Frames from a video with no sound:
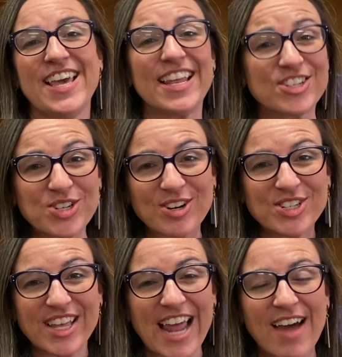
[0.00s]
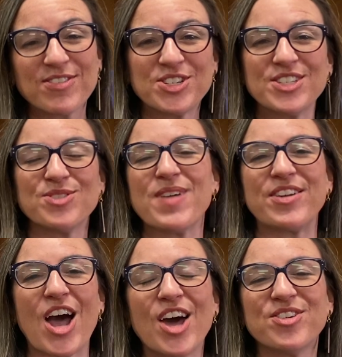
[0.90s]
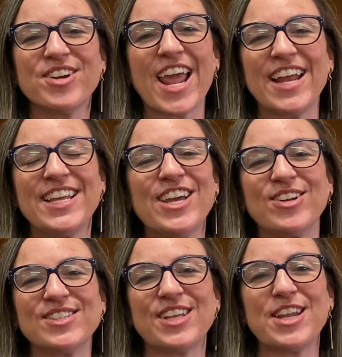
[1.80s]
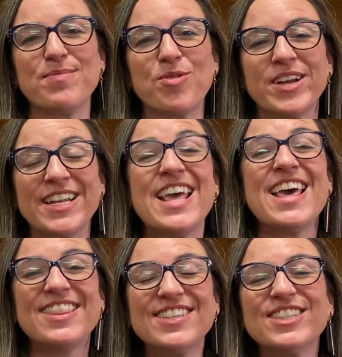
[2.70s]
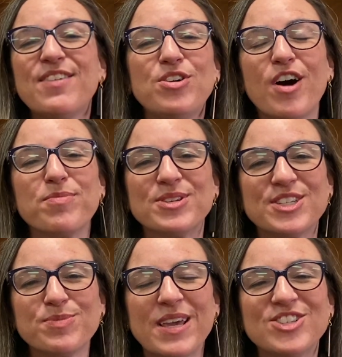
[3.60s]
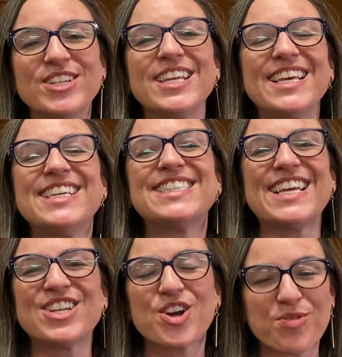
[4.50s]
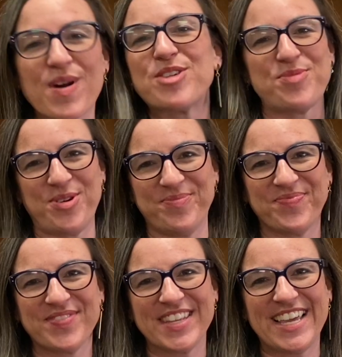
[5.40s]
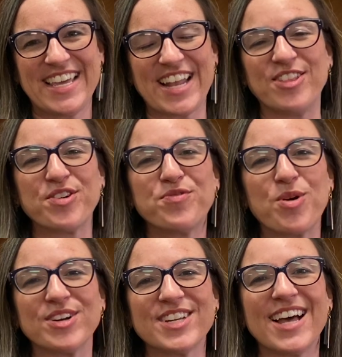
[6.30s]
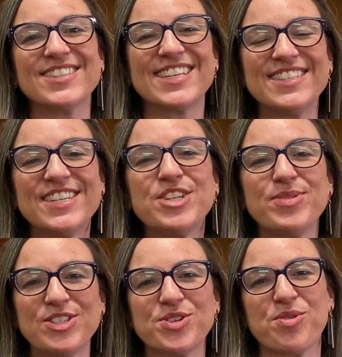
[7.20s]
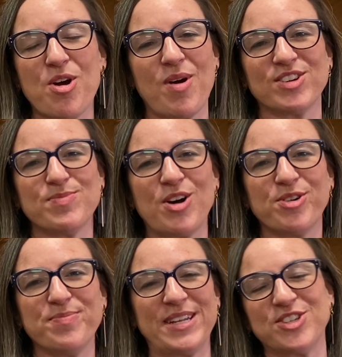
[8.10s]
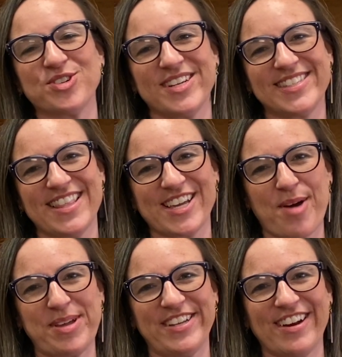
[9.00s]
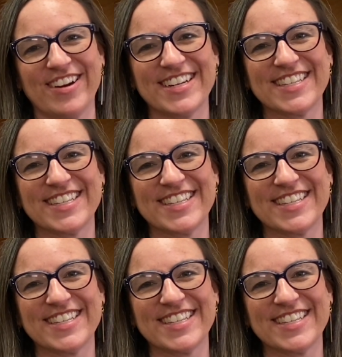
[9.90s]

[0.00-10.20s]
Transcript: In a church that averages around 180 on a Sunday morning, this level of participation is incredible. And I look forward to us continuing to grow our small group ministries in the coming year.